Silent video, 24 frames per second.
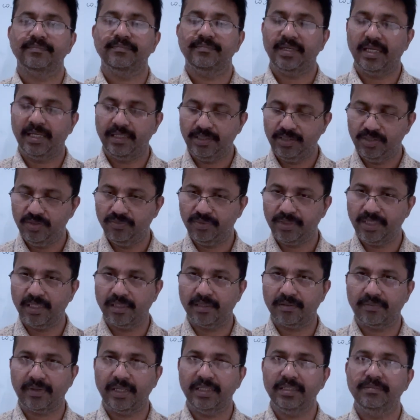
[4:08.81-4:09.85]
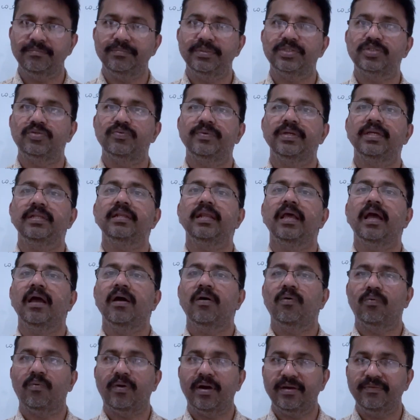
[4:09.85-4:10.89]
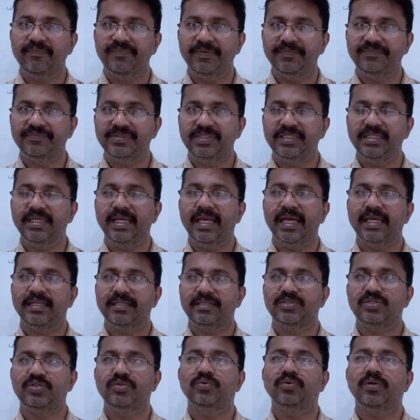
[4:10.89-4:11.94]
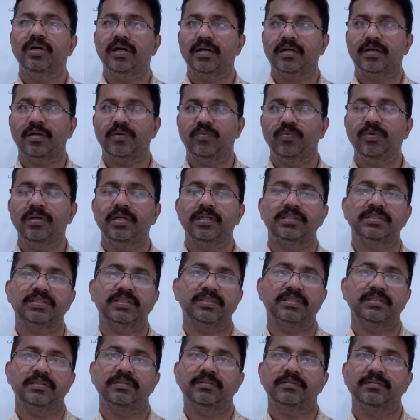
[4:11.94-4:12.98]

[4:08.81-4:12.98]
and you can write between 150 and 200 words.